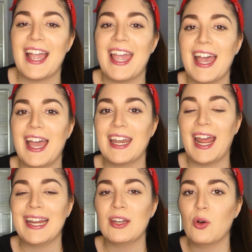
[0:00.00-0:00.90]
And
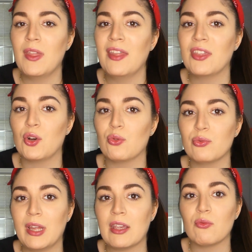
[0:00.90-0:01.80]
I know that they're
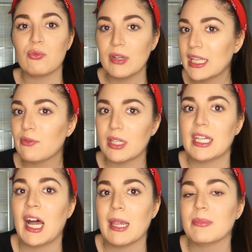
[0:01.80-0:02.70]
like really,
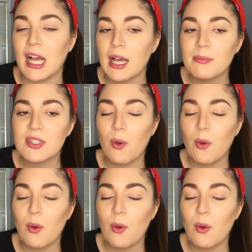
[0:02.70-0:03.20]
really hyped up.